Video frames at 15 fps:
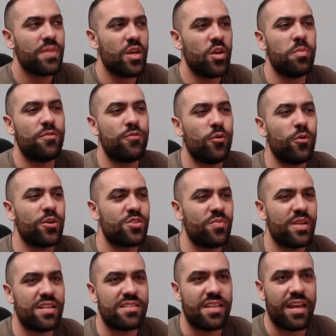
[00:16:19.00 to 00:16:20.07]
would be foolish of
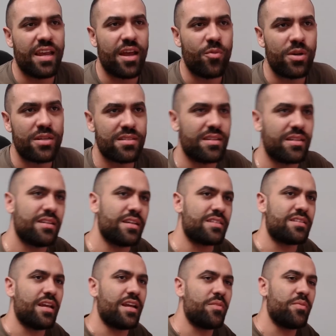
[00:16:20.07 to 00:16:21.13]
me to say I wasn't
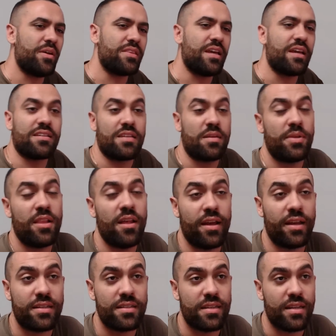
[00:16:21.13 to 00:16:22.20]
excited about that, because I'd be
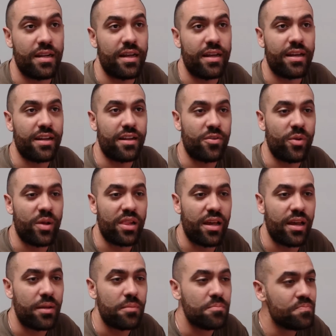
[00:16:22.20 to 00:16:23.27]
lying, and I don't want to
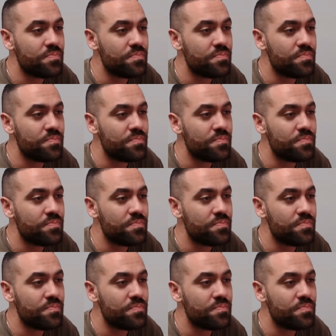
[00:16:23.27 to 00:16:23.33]
lie.